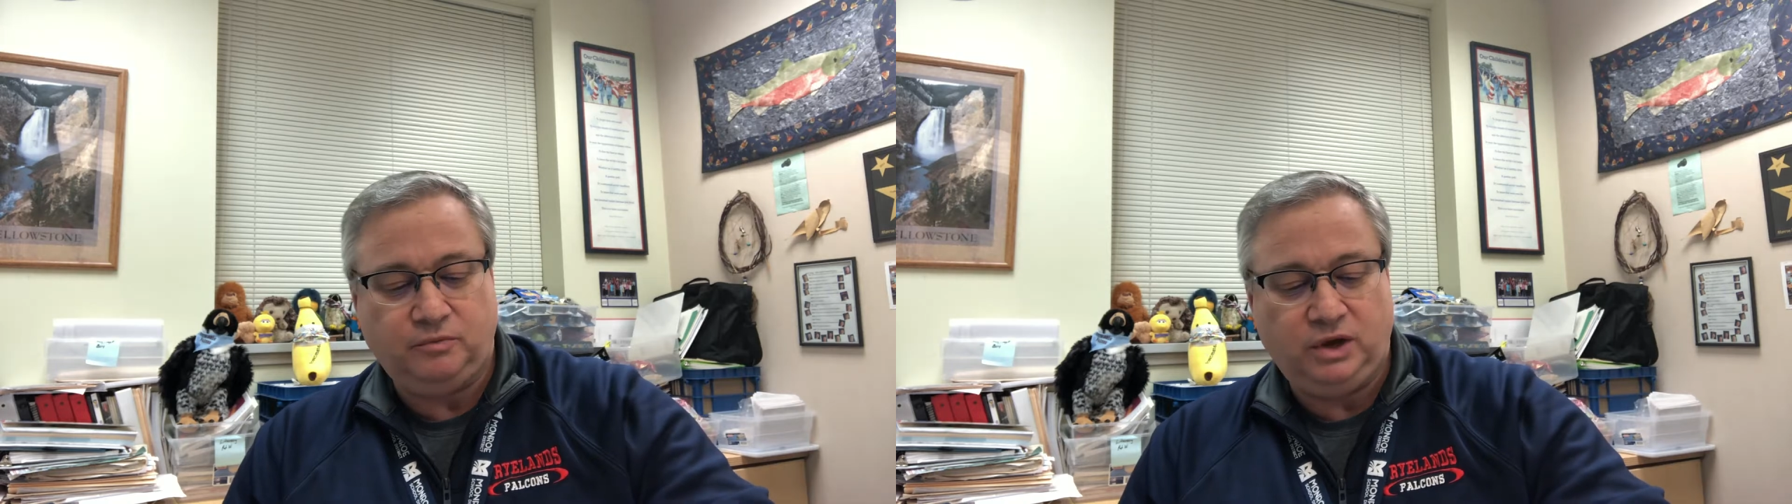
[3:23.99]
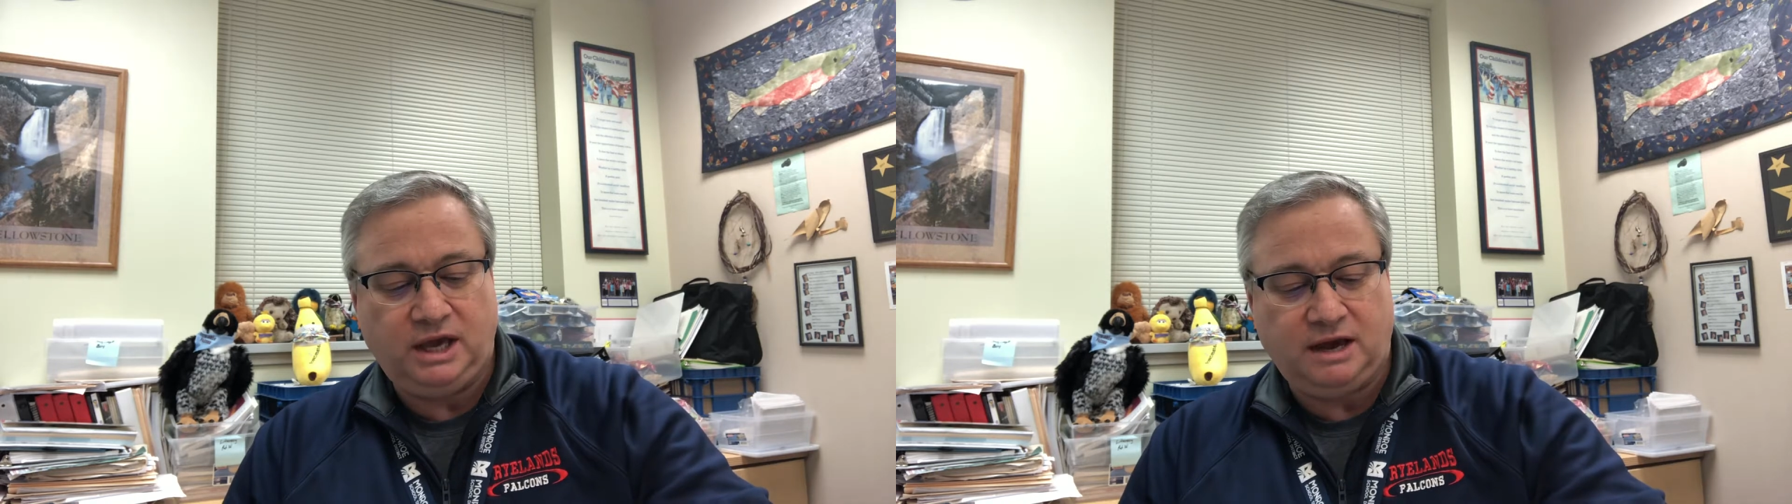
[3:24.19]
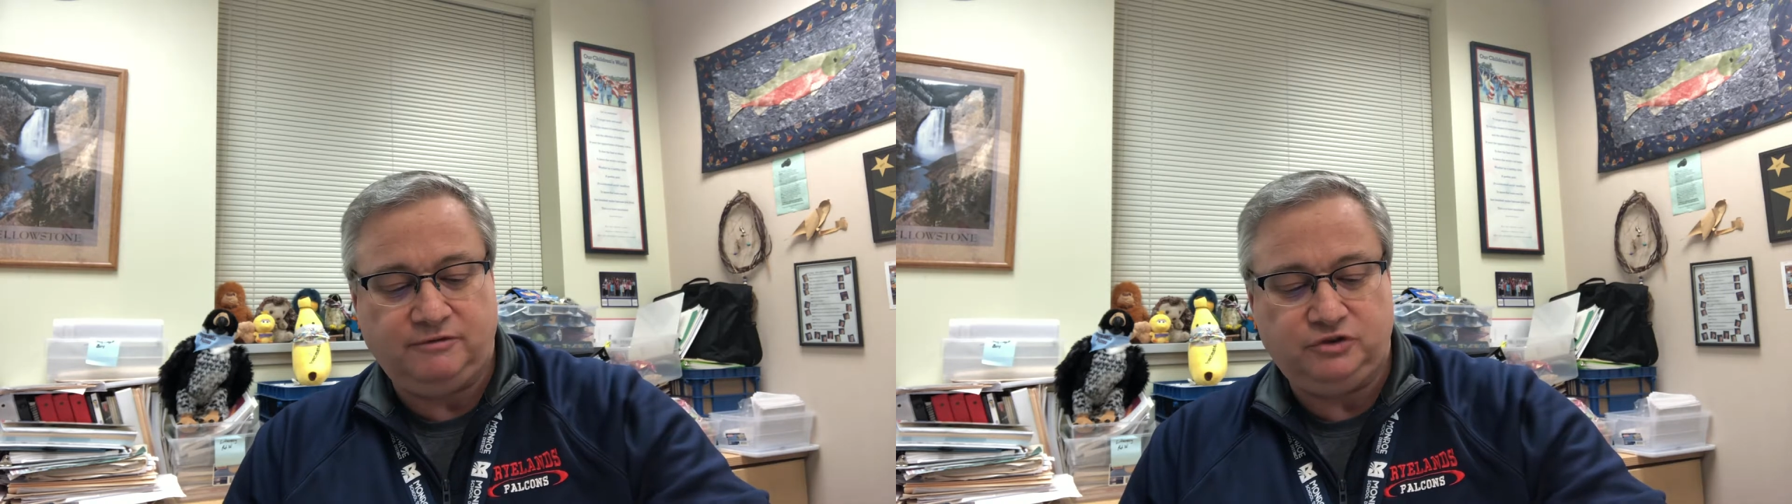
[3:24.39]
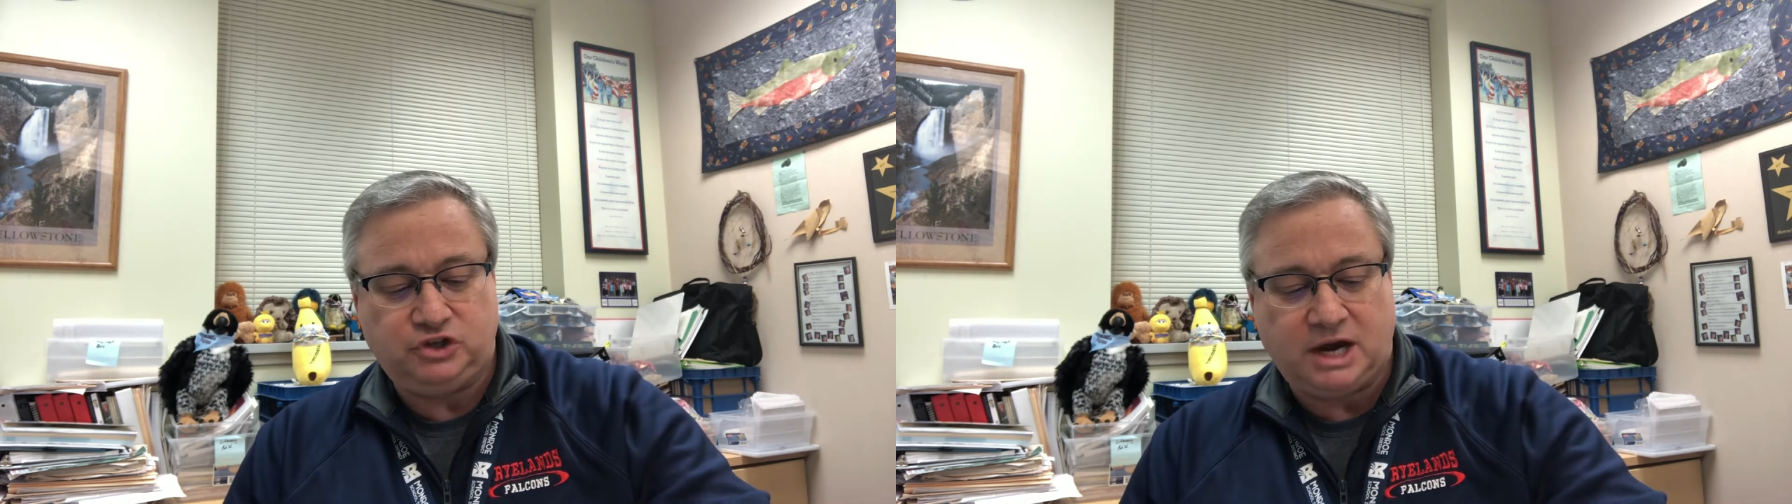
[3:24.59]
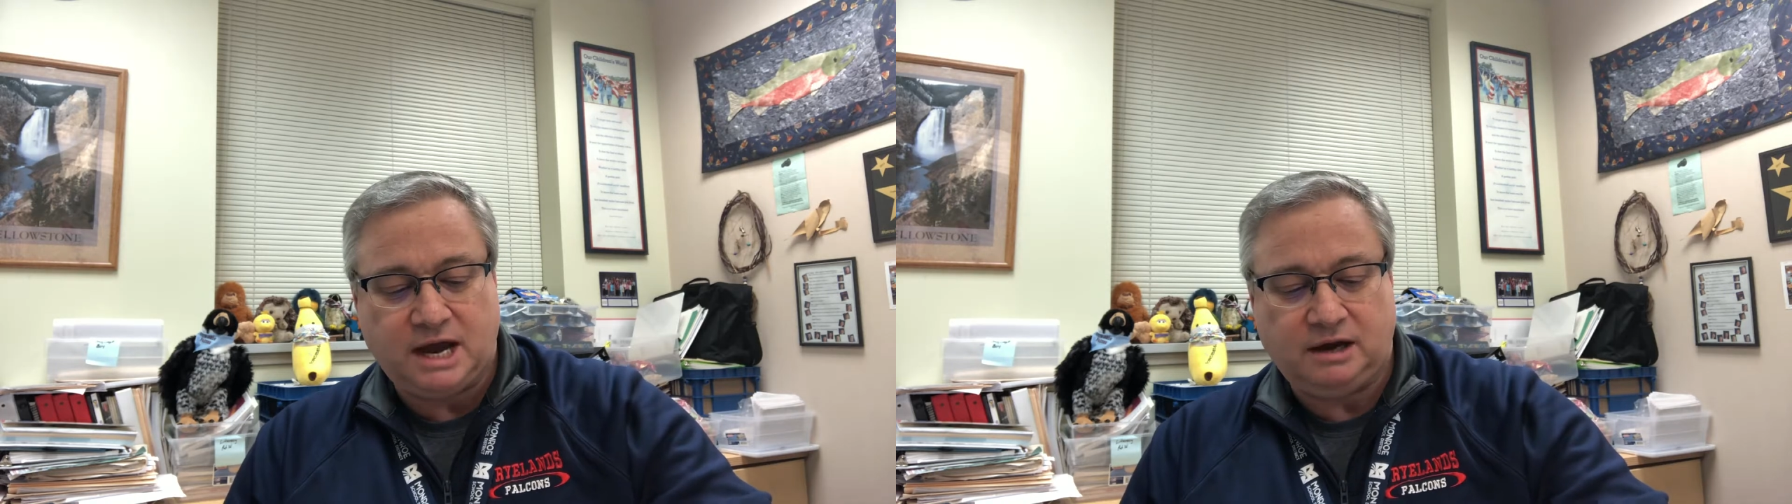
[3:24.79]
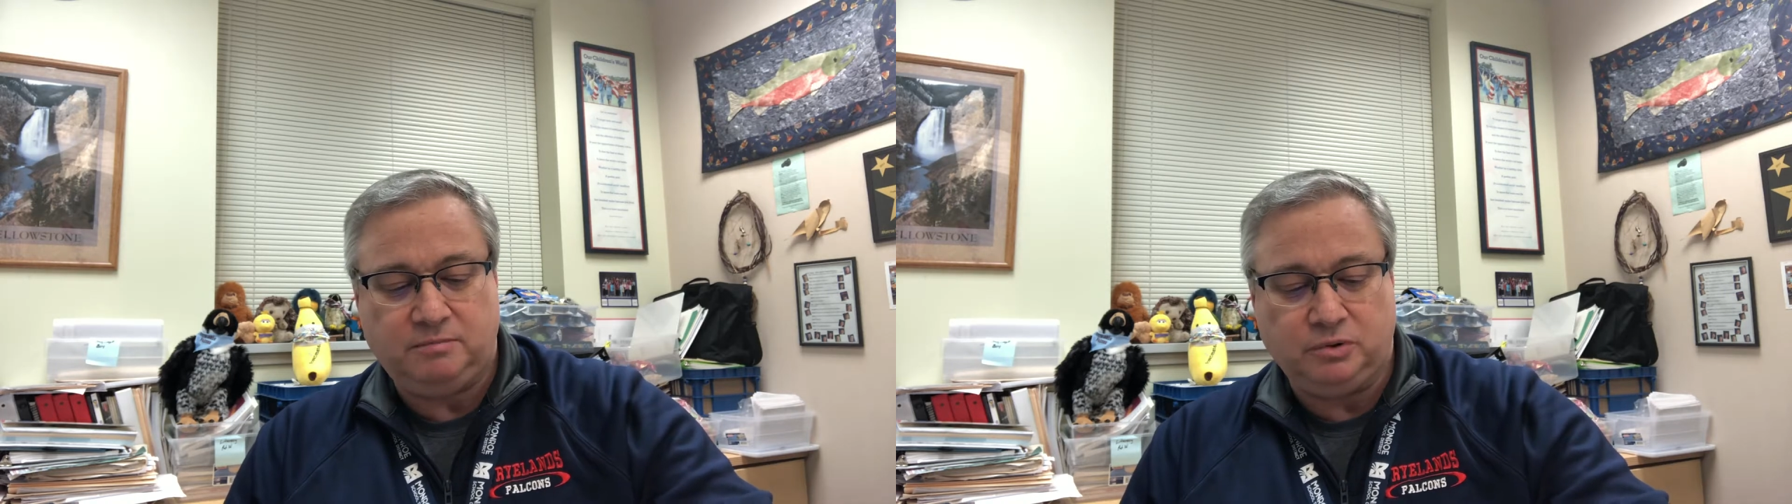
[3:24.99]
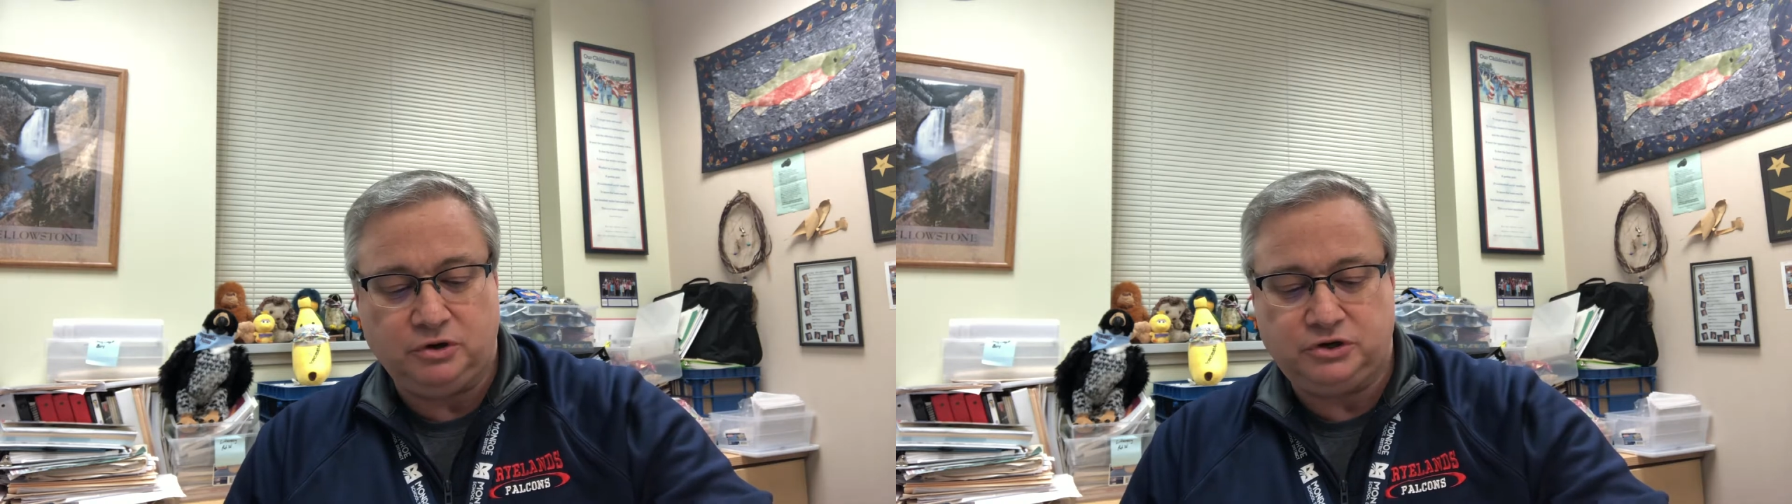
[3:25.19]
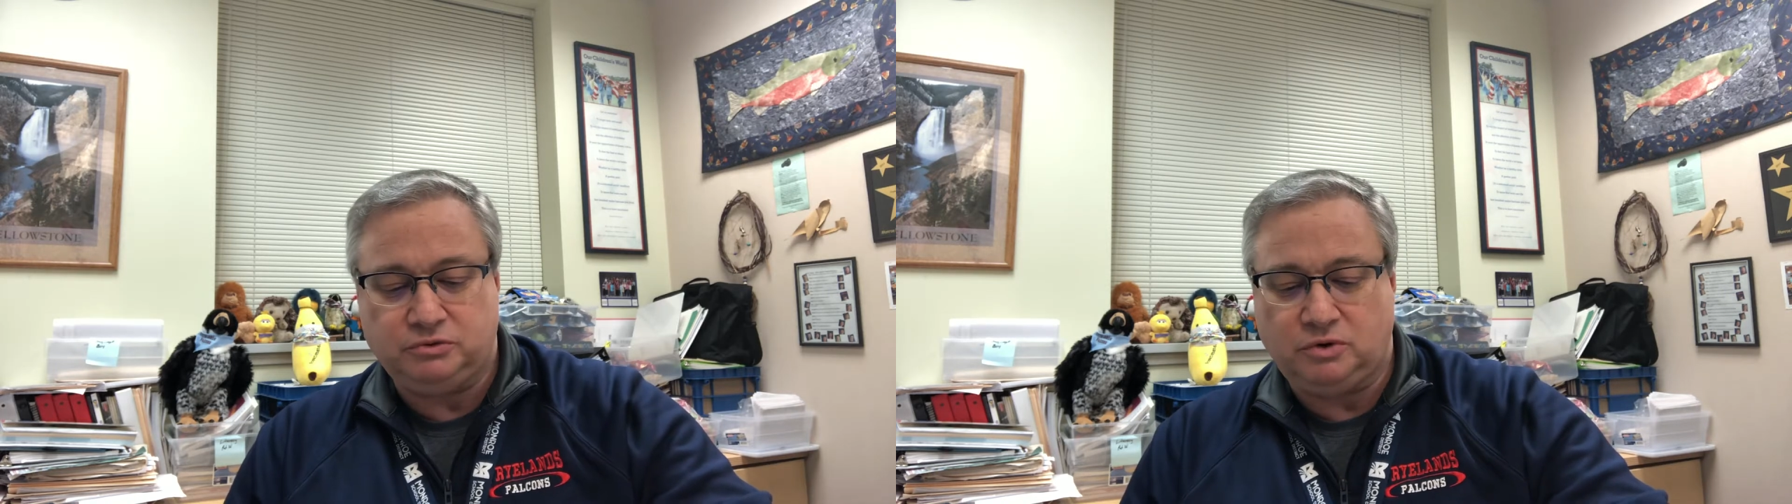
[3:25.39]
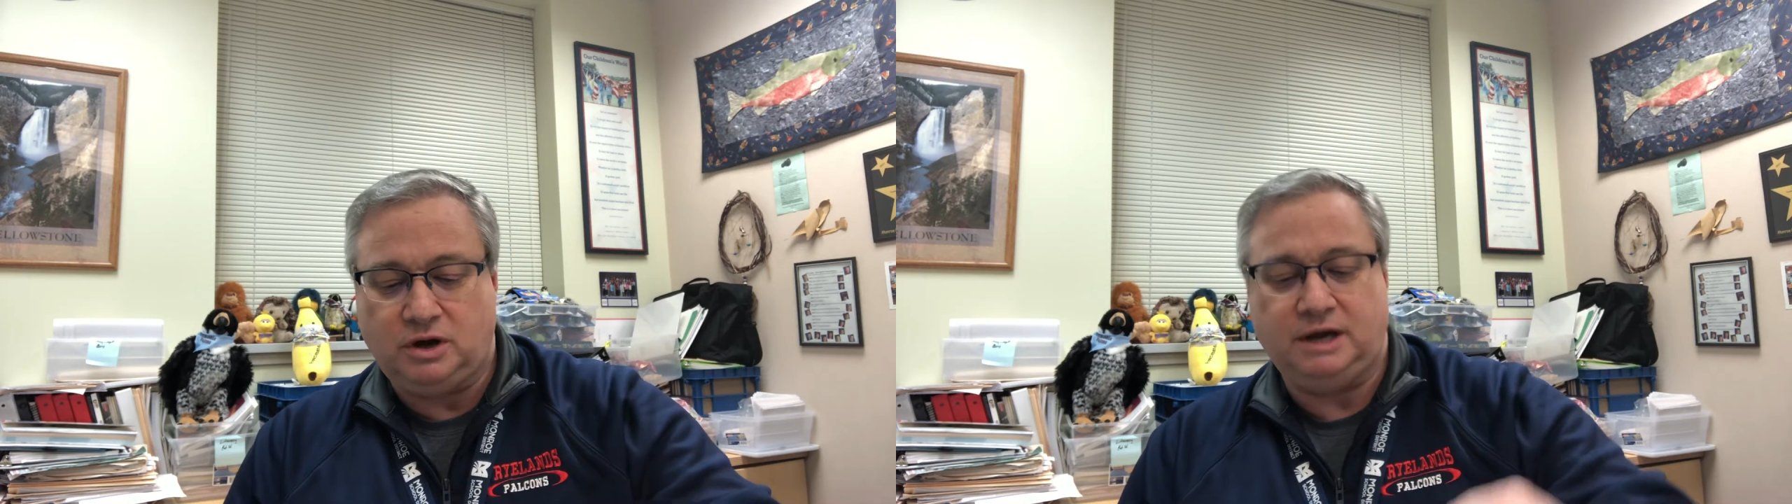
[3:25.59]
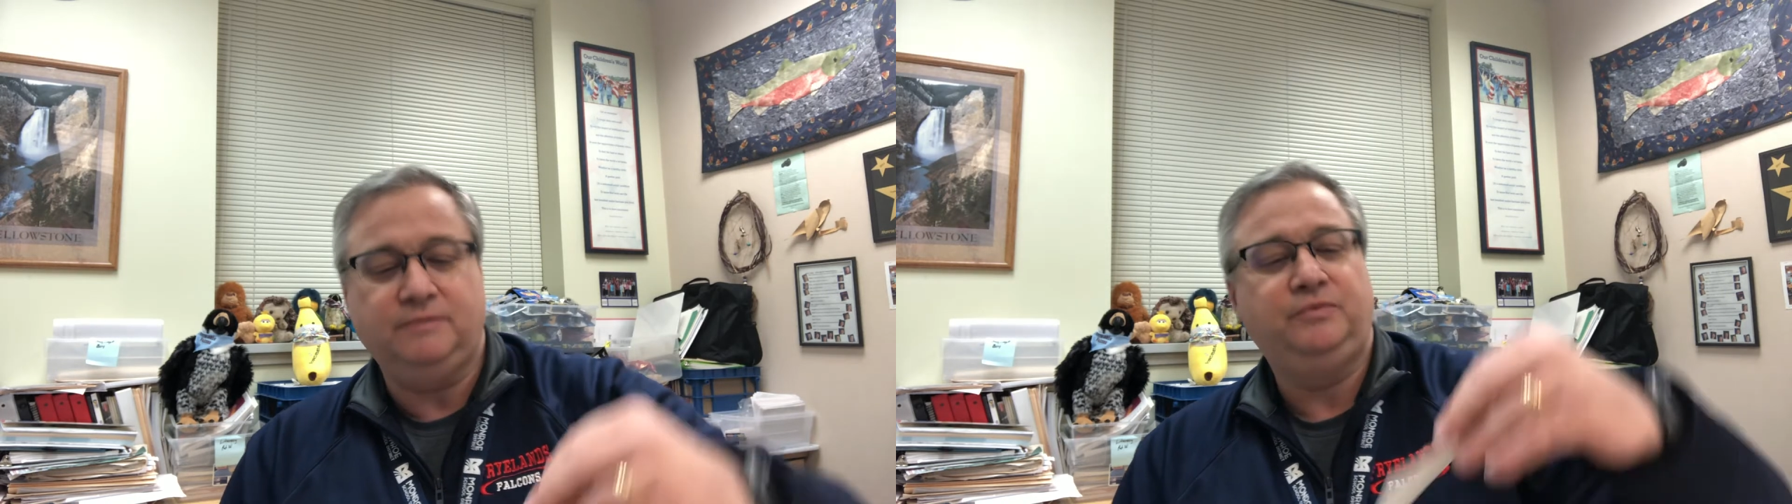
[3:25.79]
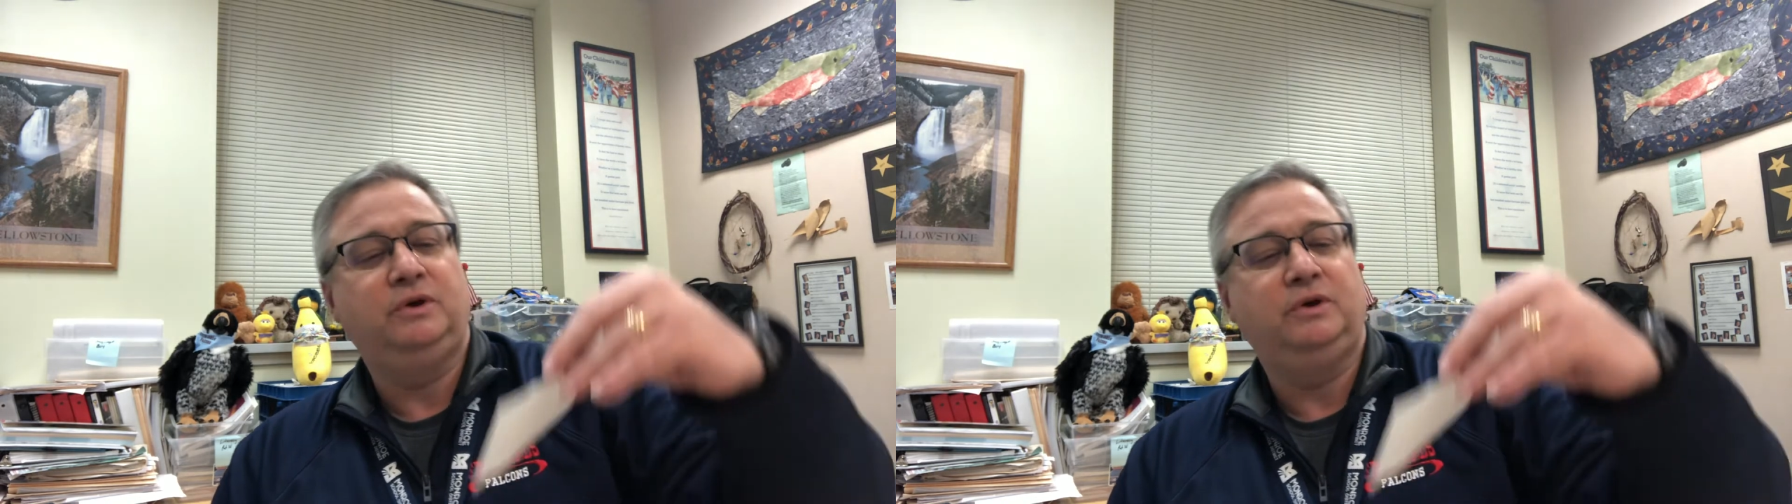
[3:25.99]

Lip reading: we have Jack Bergeron.